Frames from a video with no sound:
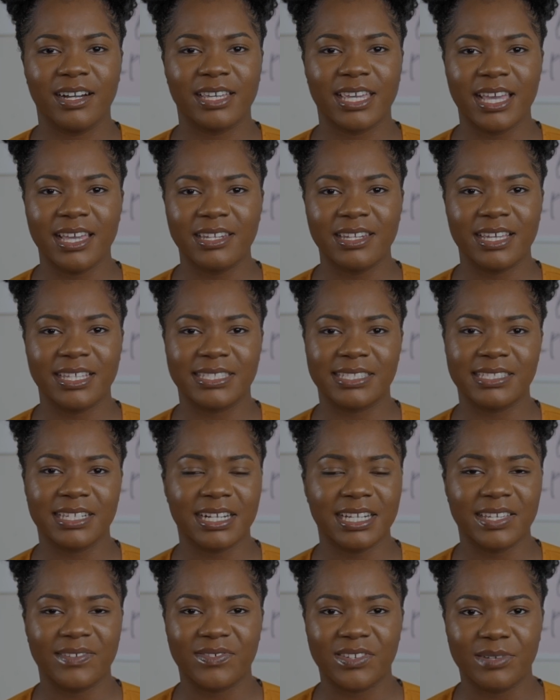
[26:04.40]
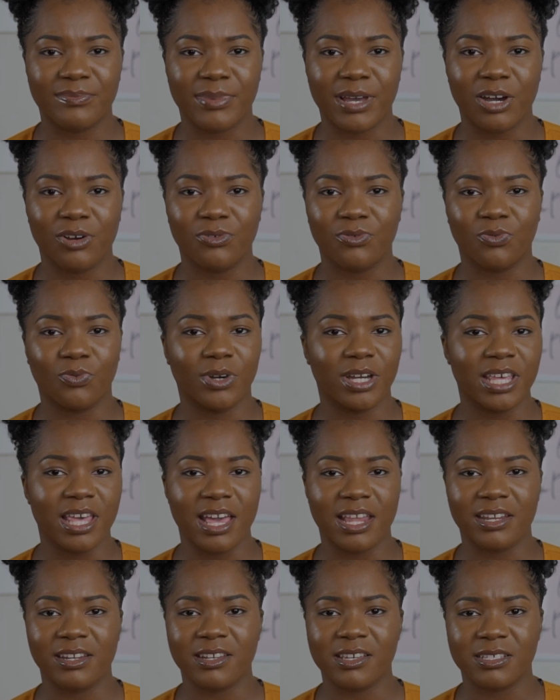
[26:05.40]
Again, it's not even about what
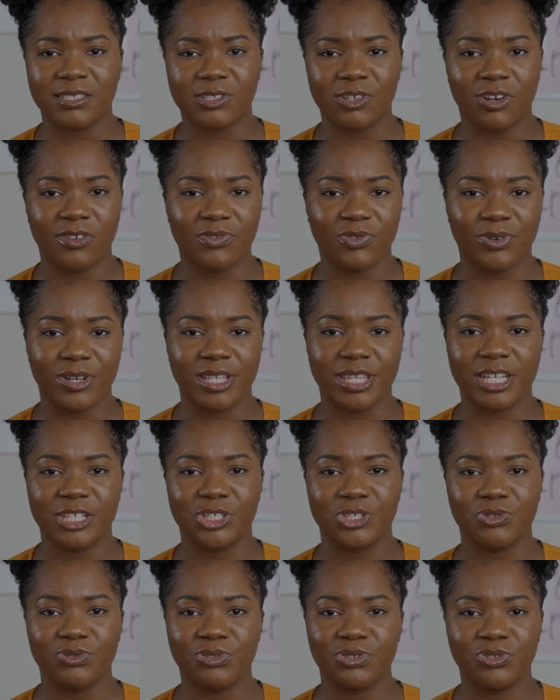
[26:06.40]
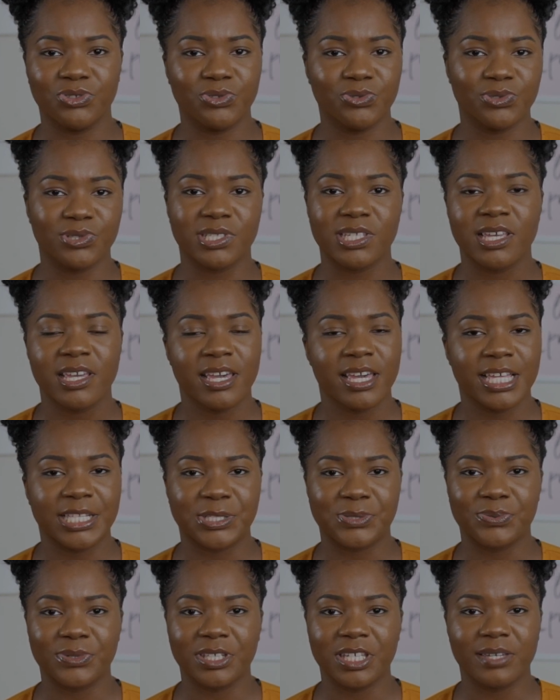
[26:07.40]
editing software that you use.
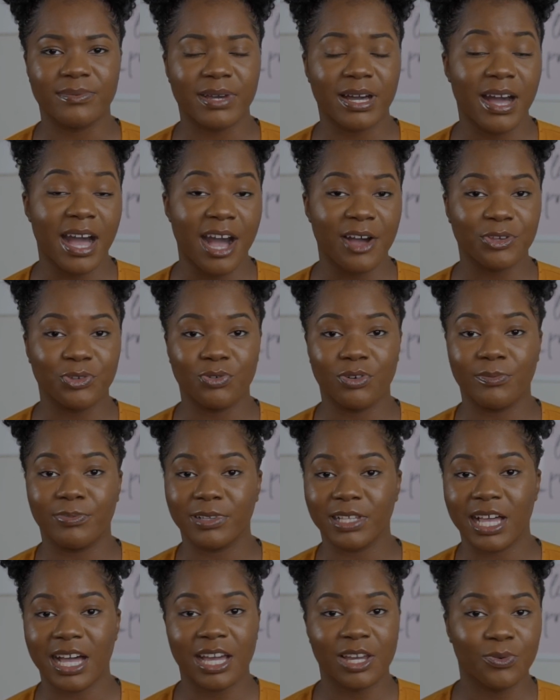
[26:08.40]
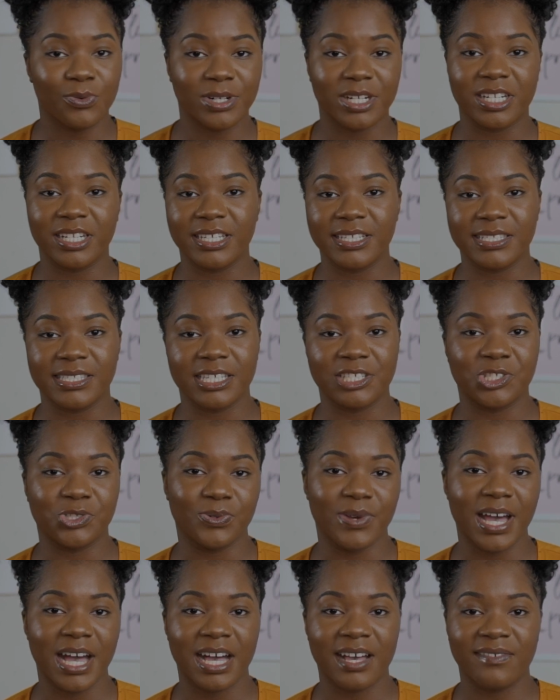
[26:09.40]
It's really about how you apply what it is that
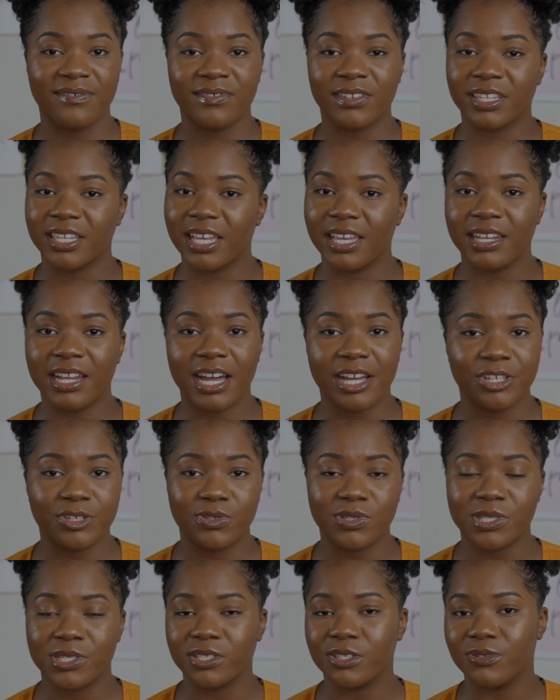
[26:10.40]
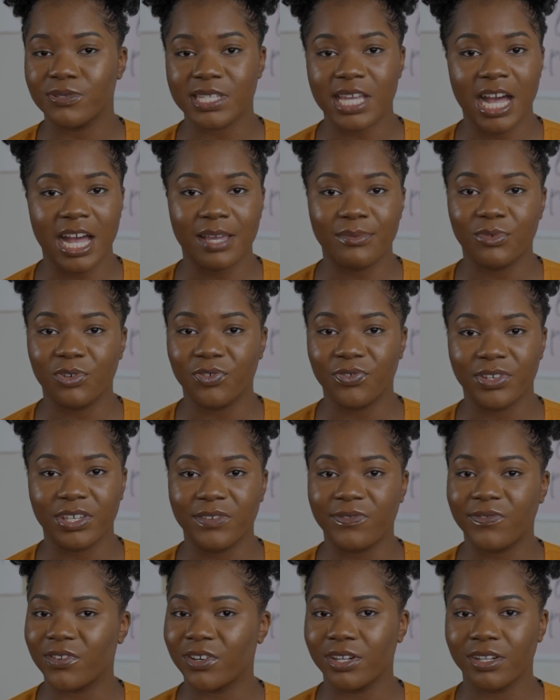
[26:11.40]
you have. Again, I used to use
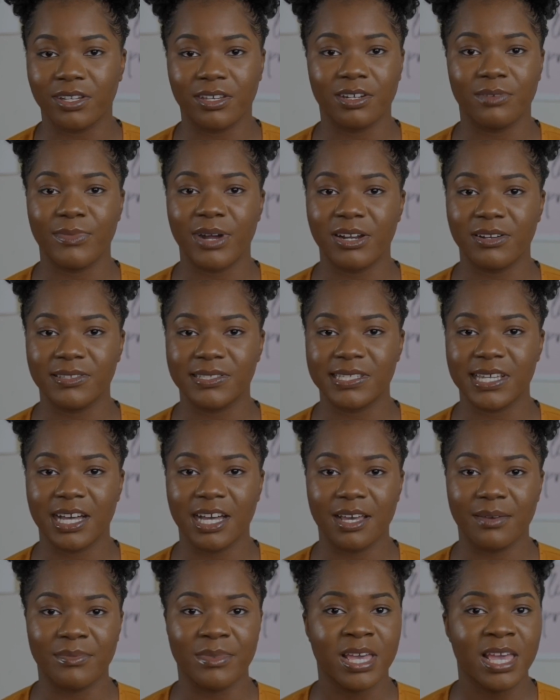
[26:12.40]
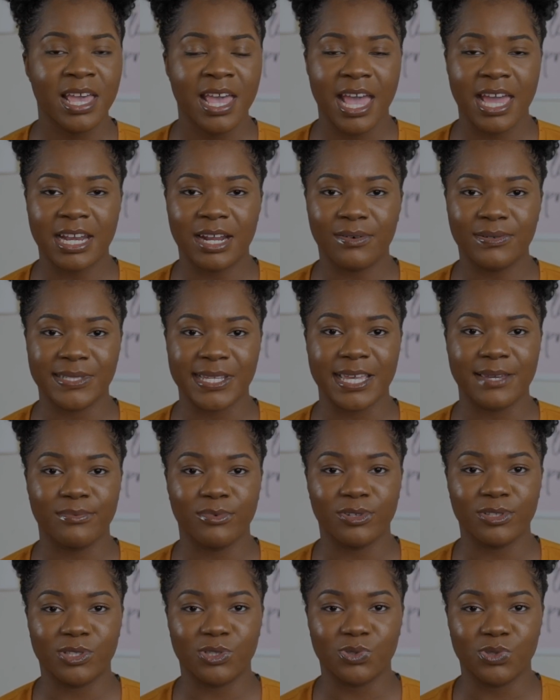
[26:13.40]
iMovie for a good amount of time, and I was
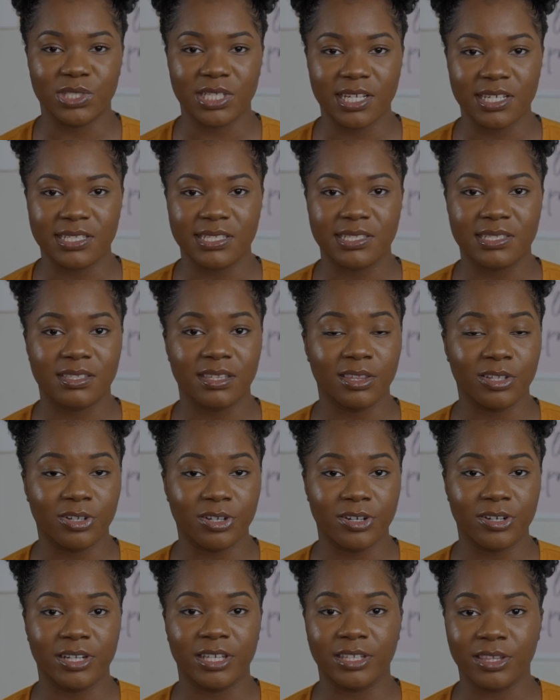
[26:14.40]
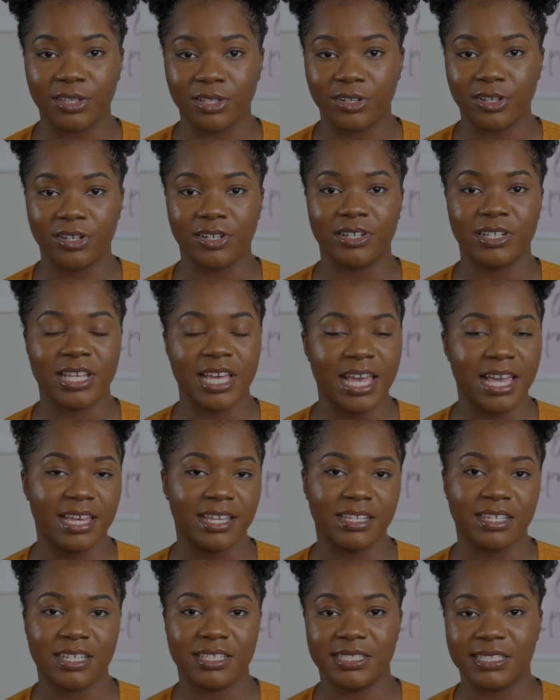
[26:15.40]
able to just learn
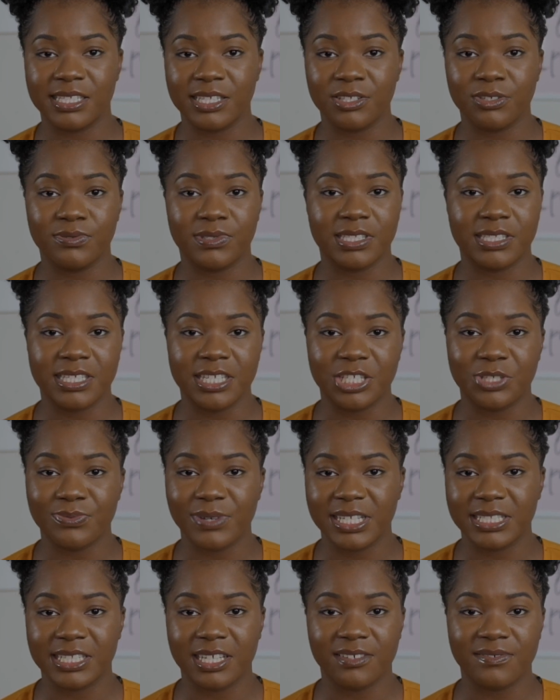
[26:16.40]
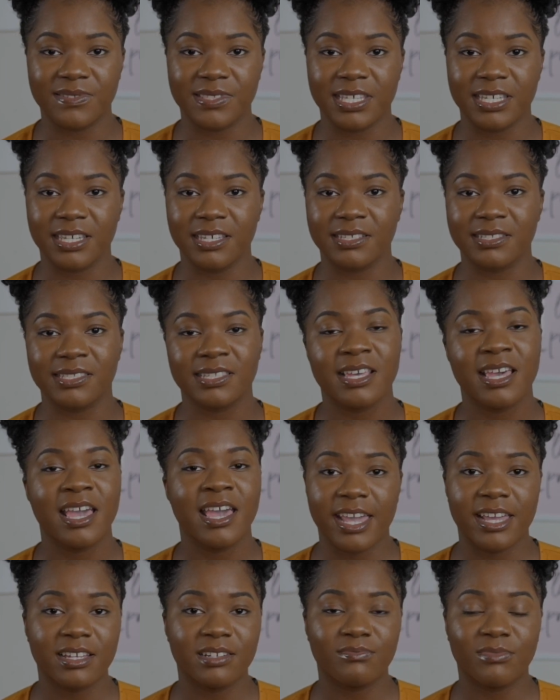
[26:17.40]
and continue to teach myself things.
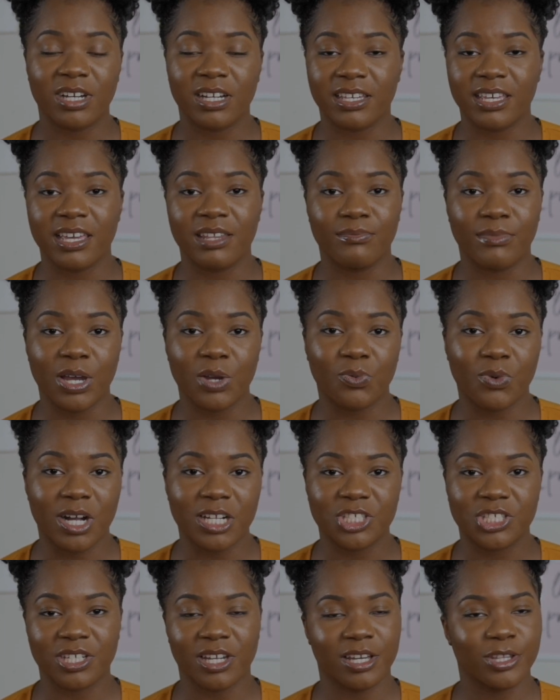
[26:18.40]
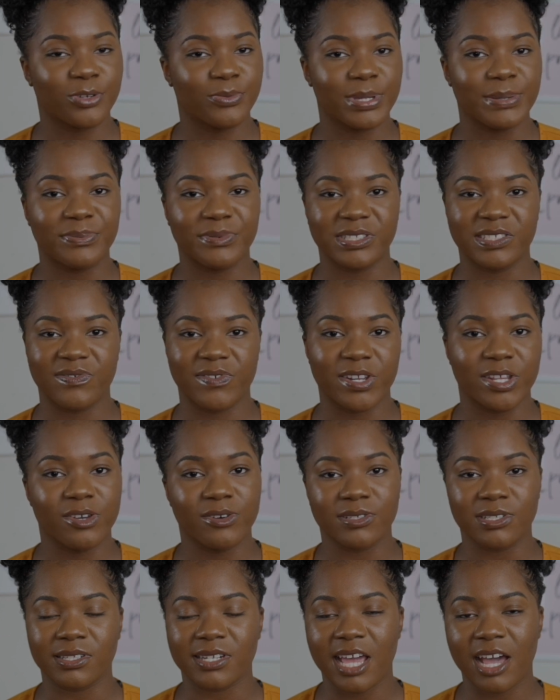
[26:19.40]
And again, by watching other people's
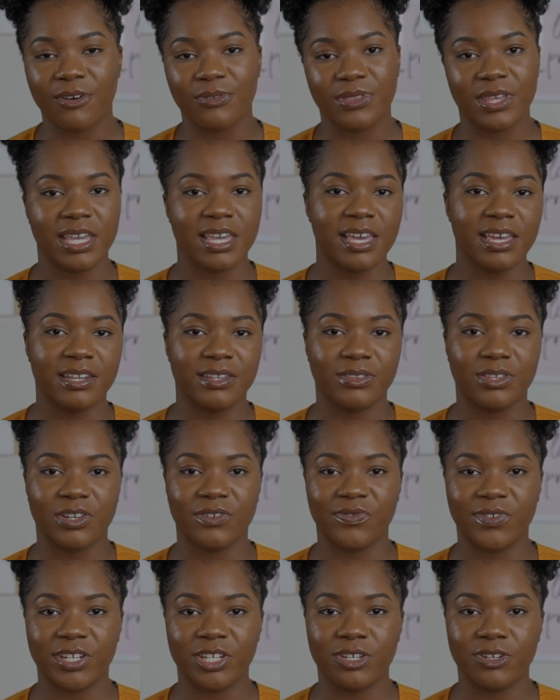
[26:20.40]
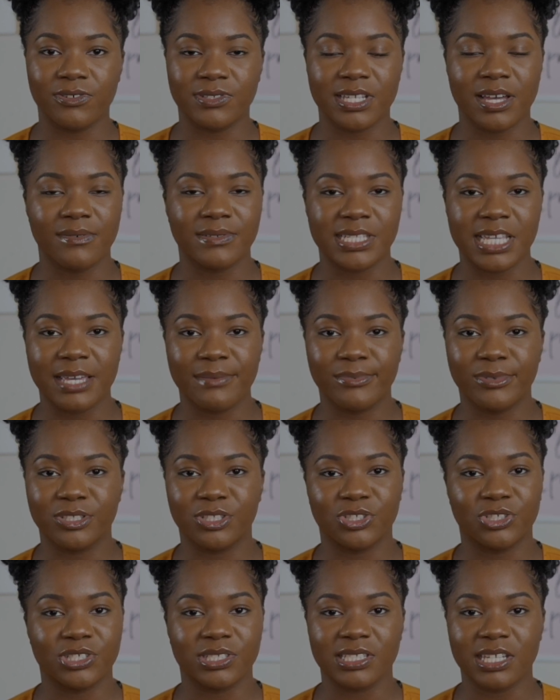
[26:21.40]
videos on how they edit their videos, I was able
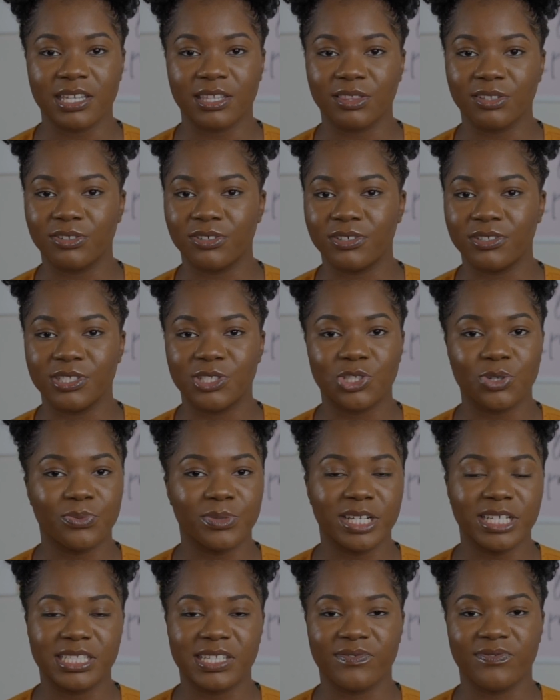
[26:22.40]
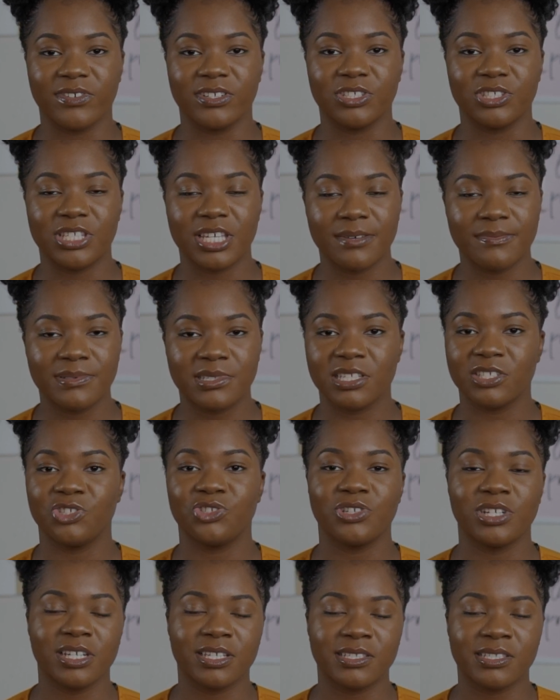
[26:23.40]
to just like learn so many different tips
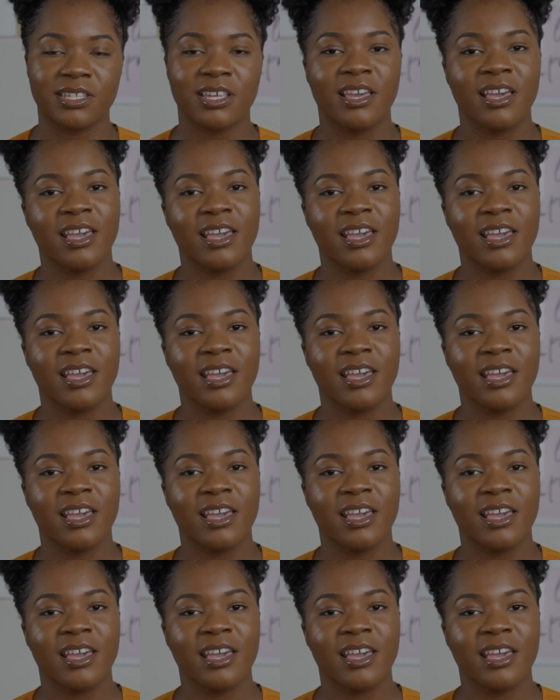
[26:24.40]
and tricks